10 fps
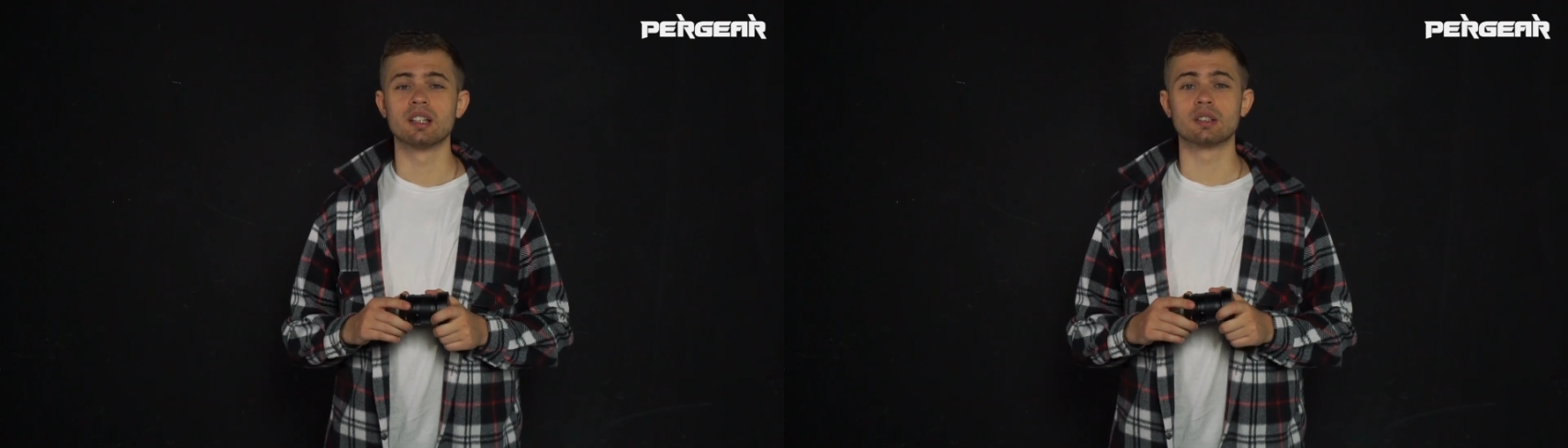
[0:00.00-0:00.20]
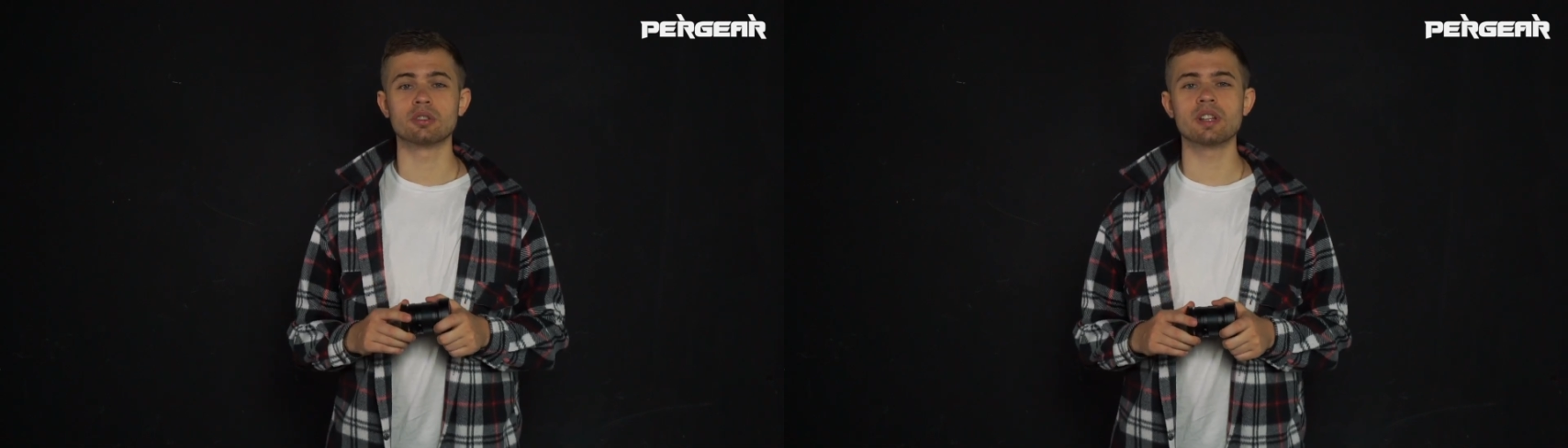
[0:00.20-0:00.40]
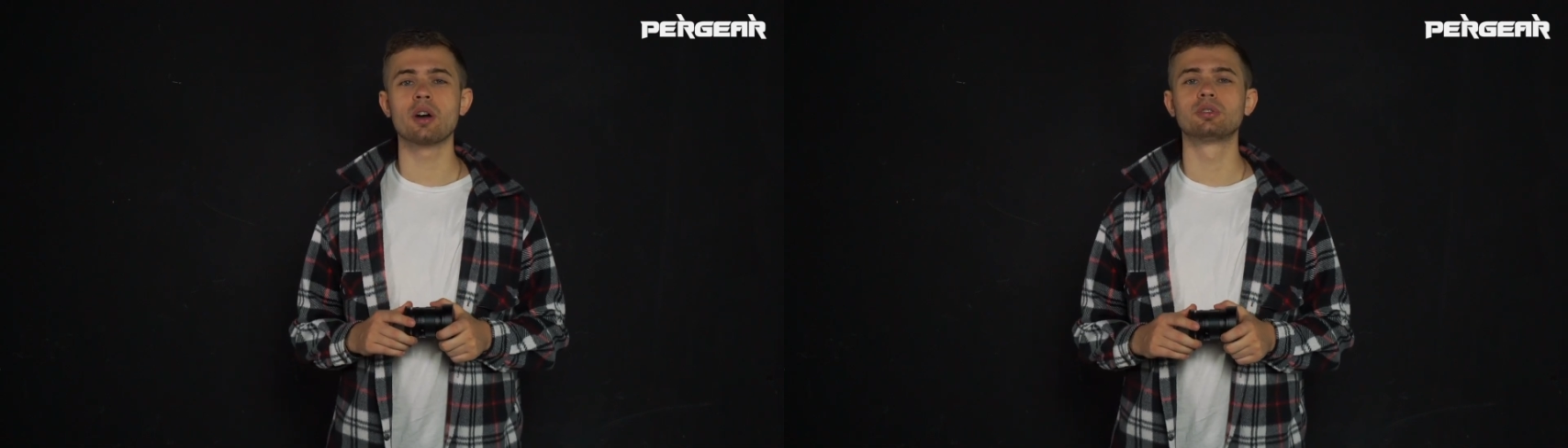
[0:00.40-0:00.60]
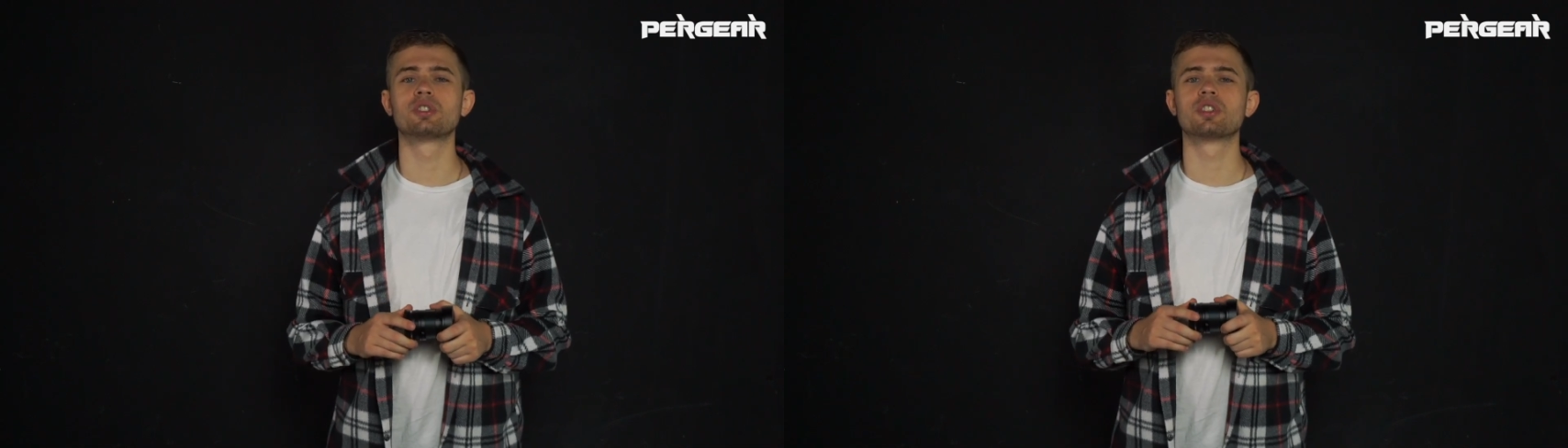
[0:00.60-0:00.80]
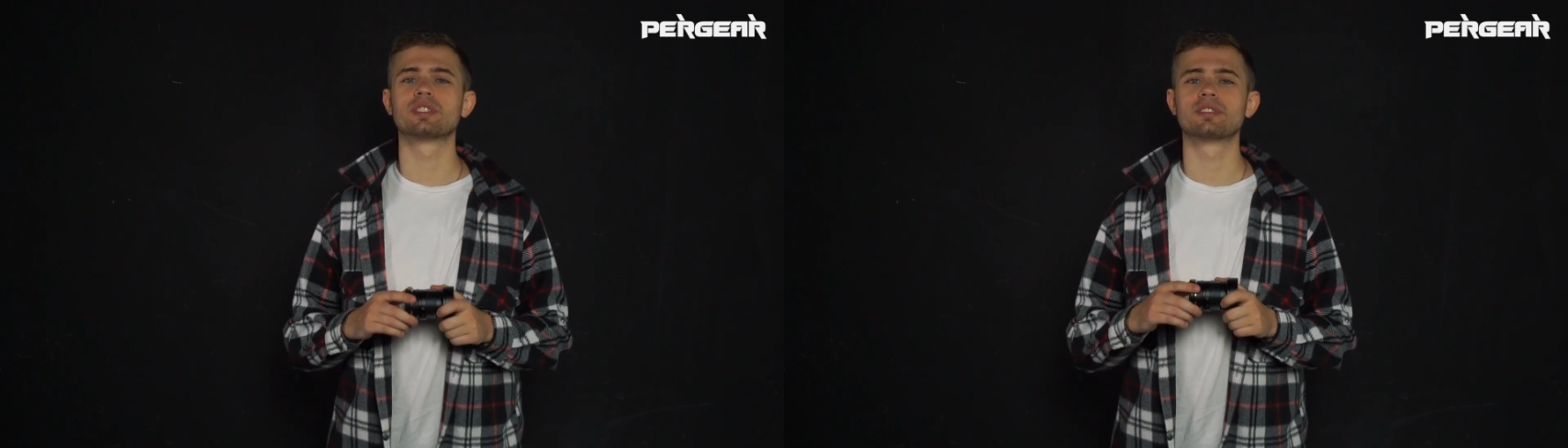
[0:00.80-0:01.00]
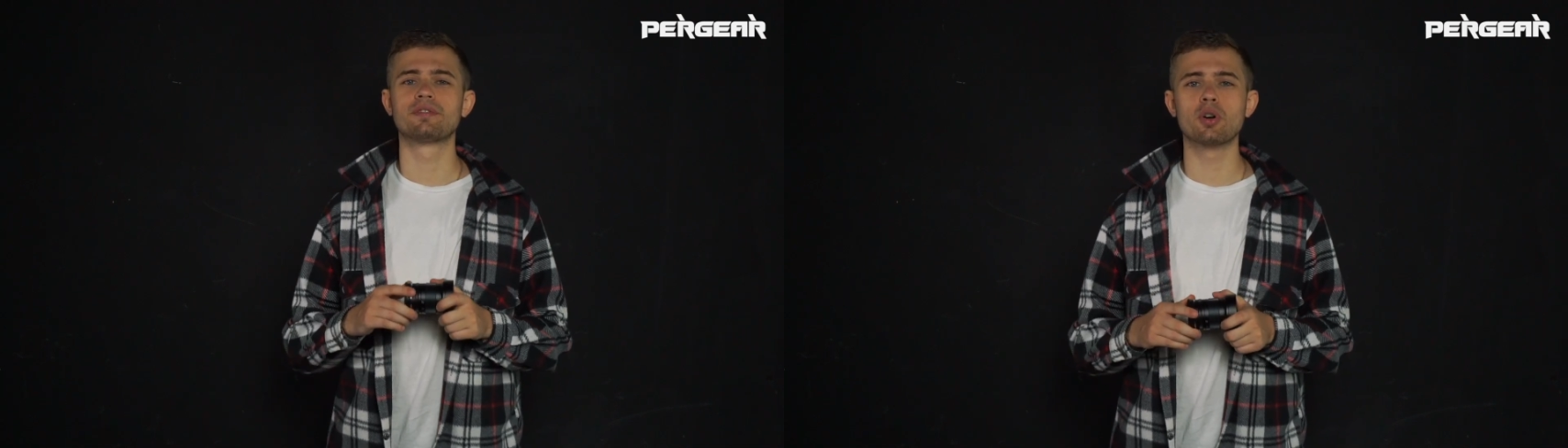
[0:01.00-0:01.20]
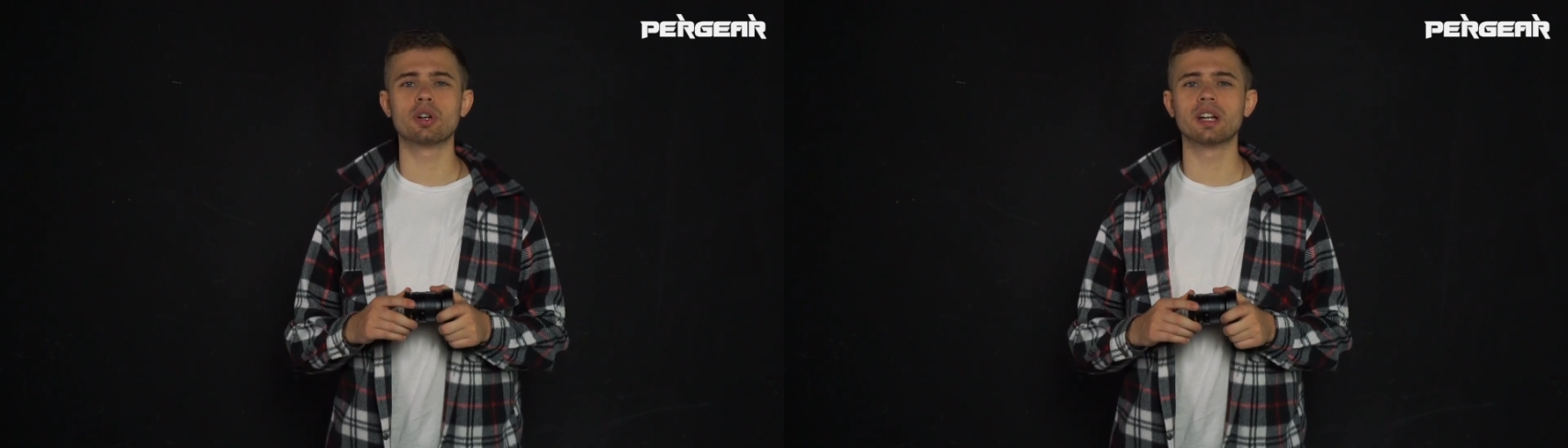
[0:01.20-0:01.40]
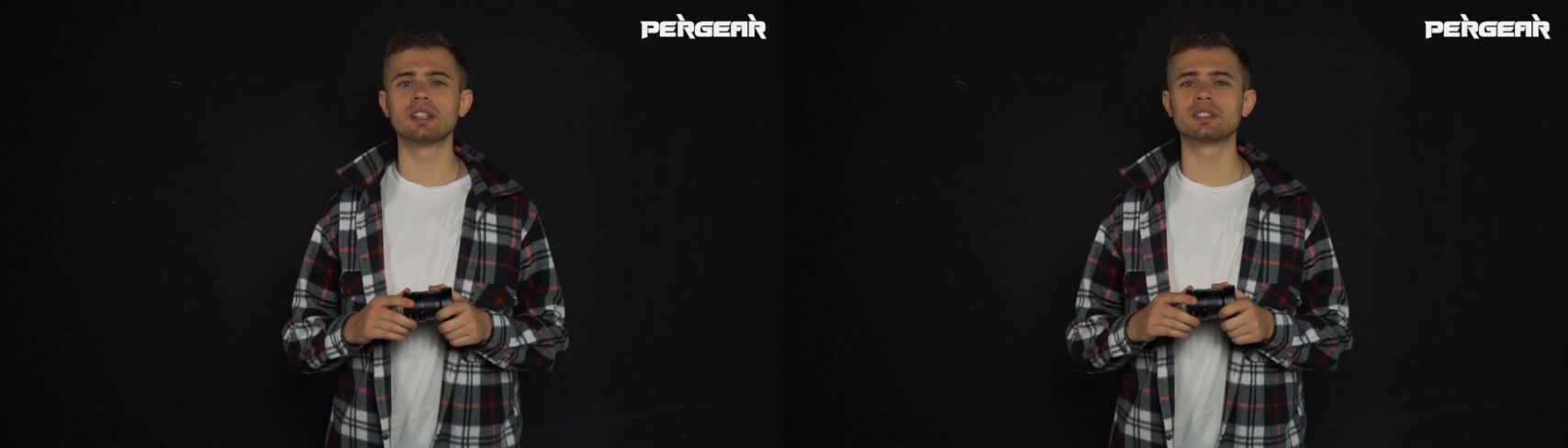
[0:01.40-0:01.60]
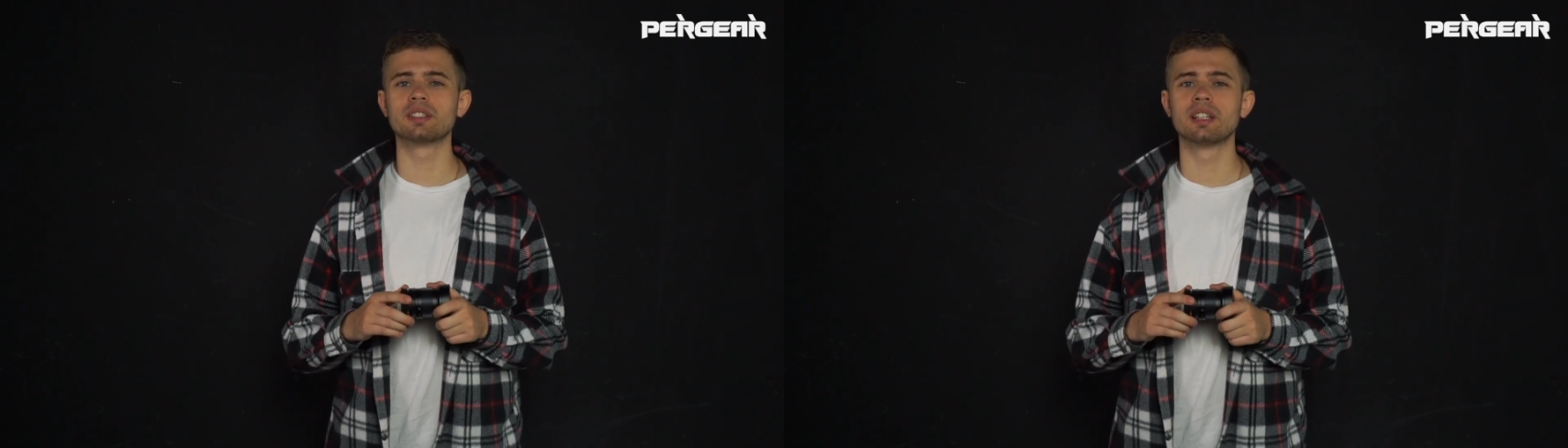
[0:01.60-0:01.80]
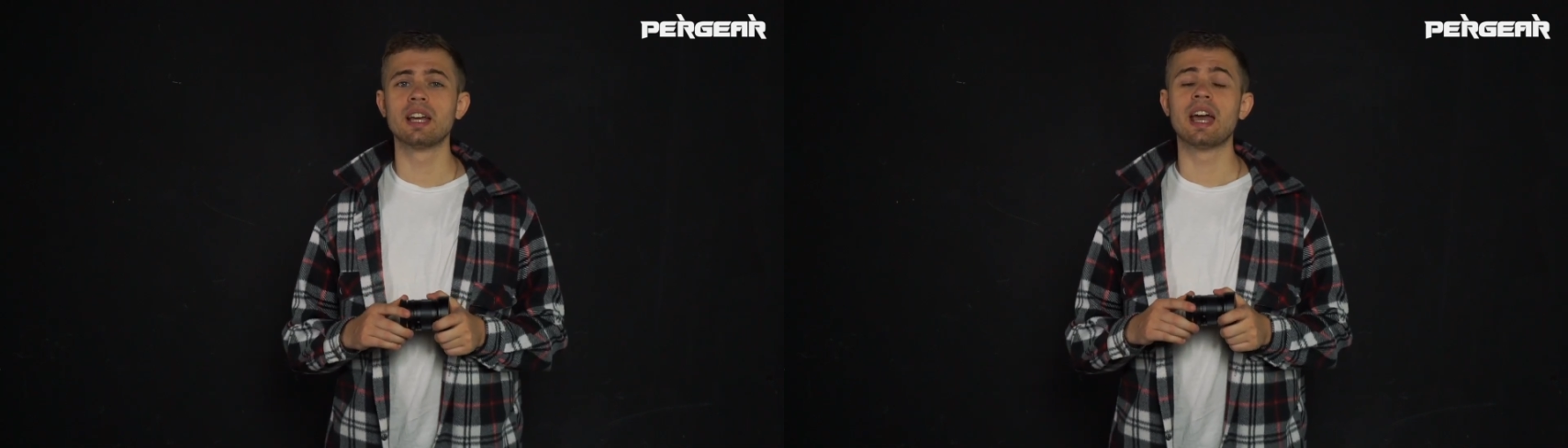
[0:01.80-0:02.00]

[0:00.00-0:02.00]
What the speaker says: Learn how to just focus